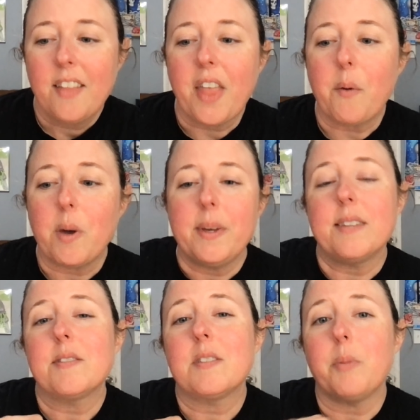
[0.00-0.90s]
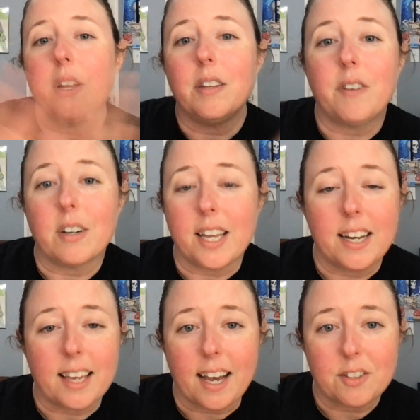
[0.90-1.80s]
That way we can spread the
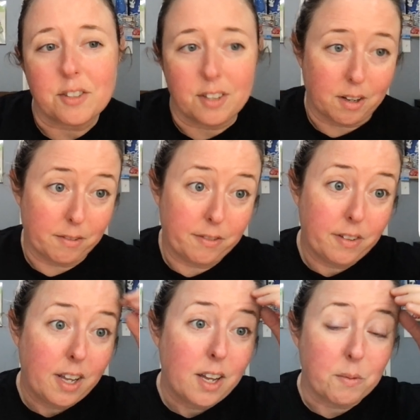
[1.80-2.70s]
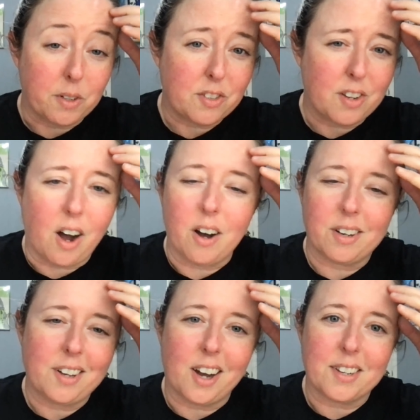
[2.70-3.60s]
volcanic ash love, which
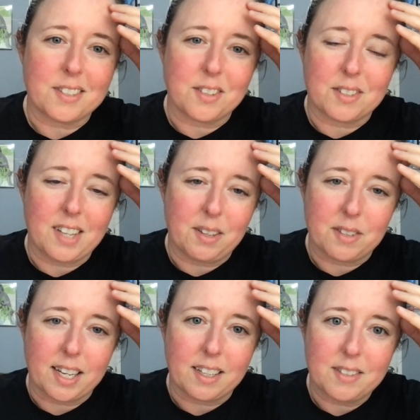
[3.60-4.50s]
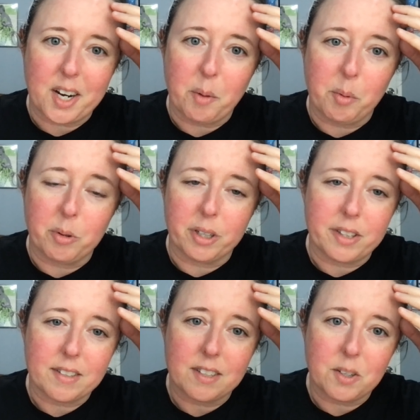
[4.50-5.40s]
honestly just sounds like a terrible
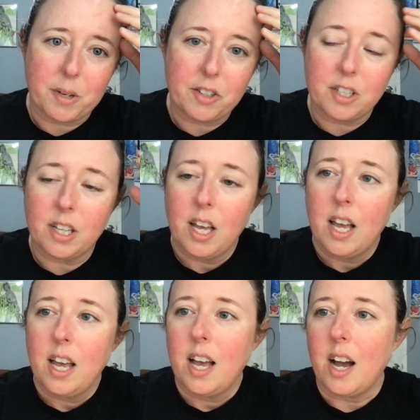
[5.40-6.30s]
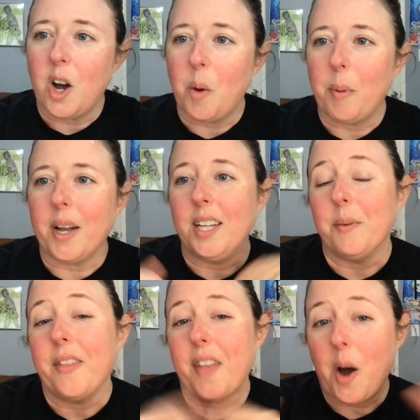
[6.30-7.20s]
breathing situation. But
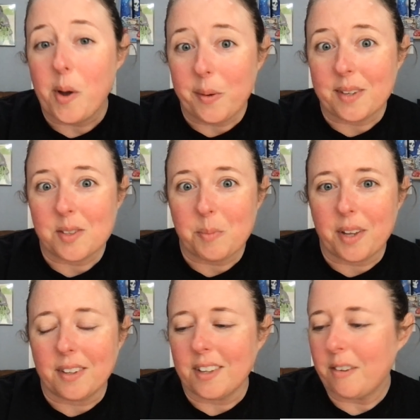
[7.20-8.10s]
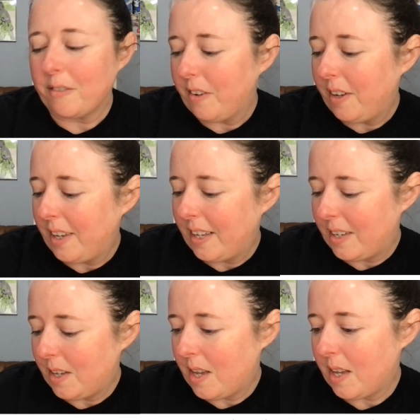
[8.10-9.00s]
anyway, that way we can spread the love.
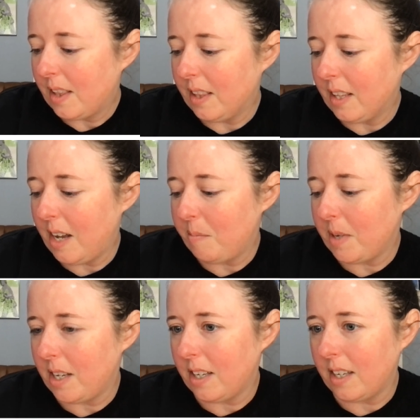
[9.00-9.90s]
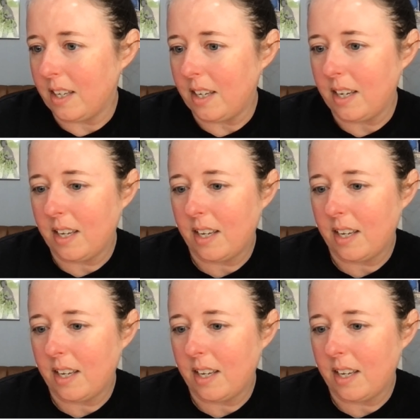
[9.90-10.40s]
Let me...